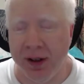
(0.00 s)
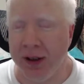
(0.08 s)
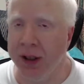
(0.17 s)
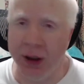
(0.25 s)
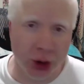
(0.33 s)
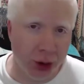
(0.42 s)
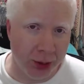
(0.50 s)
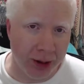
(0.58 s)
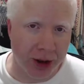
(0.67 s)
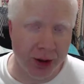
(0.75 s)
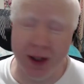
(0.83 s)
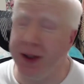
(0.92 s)
issues
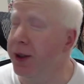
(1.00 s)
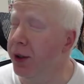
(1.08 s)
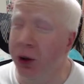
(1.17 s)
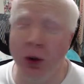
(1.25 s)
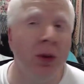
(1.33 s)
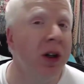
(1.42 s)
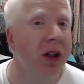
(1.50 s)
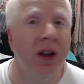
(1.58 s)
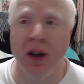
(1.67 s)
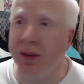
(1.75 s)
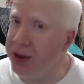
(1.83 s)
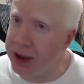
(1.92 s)
with. So I said, you know what?
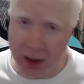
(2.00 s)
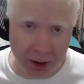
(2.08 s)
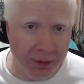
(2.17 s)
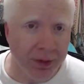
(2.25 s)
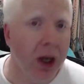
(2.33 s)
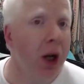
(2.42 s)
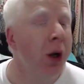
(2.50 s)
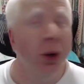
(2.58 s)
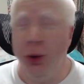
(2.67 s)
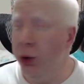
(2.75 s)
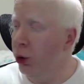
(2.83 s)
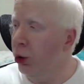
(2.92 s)
Enough is enough.
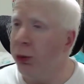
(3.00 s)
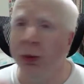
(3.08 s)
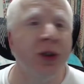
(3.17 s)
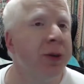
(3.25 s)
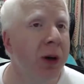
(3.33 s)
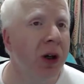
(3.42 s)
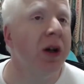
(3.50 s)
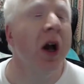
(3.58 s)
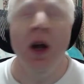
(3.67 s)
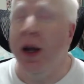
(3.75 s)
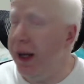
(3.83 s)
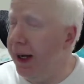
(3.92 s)
No more smoke.
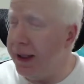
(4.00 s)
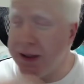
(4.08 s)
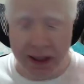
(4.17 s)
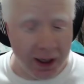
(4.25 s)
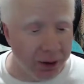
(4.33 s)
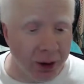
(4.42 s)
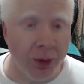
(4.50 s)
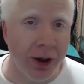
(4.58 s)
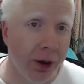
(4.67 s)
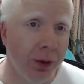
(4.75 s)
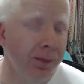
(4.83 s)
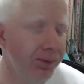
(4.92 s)
It's out the
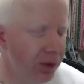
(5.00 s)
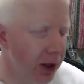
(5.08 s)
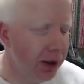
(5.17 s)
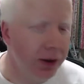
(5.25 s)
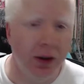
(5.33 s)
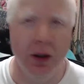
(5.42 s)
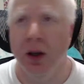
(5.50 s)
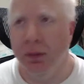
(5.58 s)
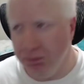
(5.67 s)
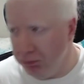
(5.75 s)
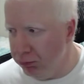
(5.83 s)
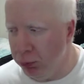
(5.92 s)
window.
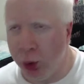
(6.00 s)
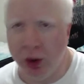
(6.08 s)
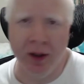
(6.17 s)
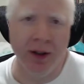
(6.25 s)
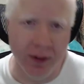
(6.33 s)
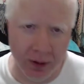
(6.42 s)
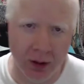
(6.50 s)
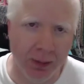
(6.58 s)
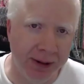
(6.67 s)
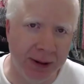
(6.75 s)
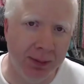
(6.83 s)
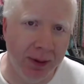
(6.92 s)
More like in the
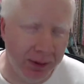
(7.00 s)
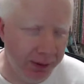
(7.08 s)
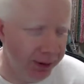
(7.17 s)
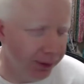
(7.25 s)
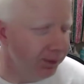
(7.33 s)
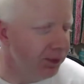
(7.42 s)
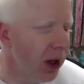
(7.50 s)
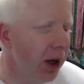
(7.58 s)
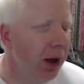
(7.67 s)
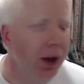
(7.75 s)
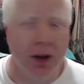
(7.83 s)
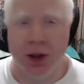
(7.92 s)
garbage, but
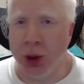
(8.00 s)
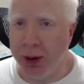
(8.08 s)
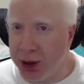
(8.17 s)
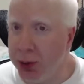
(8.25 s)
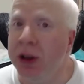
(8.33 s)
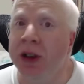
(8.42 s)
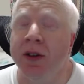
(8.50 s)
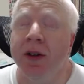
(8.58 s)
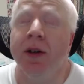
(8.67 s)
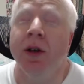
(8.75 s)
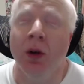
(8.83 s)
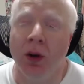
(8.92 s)
So I switched to
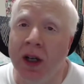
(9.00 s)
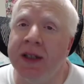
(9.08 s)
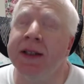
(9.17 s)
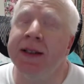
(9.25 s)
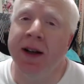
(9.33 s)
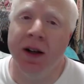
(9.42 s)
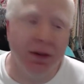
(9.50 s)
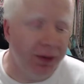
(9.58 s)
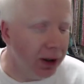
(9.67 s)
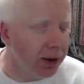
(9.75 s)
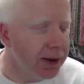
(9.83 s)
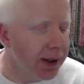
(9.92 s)
the Horizon Tech
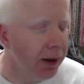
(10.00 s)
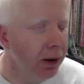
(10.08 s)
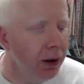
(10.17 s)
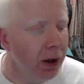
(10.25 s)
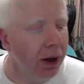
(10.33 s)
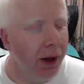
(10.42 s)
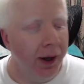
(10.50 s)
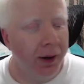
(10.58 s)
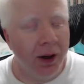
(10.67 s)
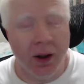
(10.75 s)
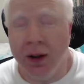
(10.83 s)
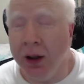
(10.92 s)
Falcon tank, and
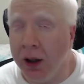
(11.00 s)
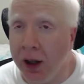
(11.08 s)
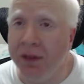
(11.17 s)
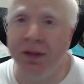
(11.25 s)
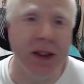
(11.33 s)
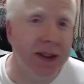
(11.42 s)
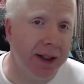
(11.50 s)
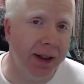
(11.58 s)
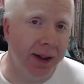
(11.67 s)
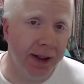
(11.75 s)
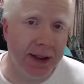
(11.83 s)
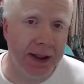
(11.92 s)
I love this
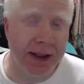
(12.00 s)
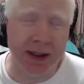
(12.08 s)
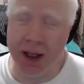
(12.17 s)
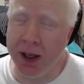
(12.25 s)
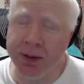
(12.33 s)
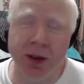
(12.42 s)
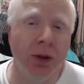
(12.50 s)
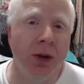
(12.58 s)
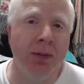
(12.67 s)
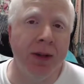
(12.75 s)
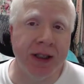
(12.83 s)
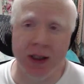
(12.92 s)
tank. It's absolutely
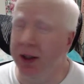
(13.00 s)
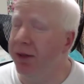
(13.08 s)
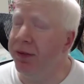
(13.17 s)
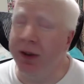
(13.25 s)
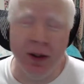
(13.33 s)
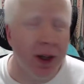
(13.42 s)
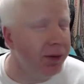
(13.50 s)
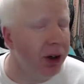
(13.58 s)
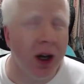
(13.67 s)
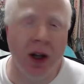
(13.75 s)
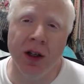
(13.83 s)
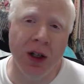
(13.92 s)
amazing. I've never
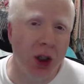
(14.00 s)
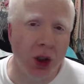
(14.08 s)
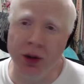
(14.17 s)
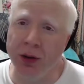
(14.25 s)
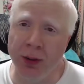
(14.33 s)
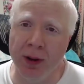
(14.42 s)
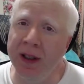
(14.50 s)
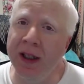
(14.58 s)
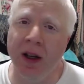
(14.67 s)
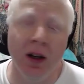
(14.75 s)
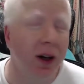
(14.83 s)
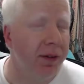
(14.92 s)
had any issues with
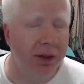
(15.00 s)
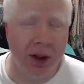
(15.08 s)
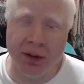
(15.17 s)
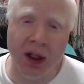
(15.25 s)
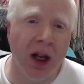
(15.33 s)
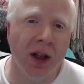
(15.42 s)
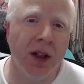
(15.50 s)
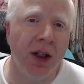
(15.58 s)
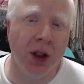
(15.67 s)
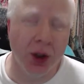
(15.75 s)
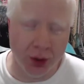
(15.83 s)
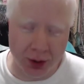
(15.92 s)
leaking. I've never had
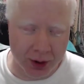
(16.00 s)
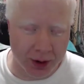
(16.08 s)
any issues,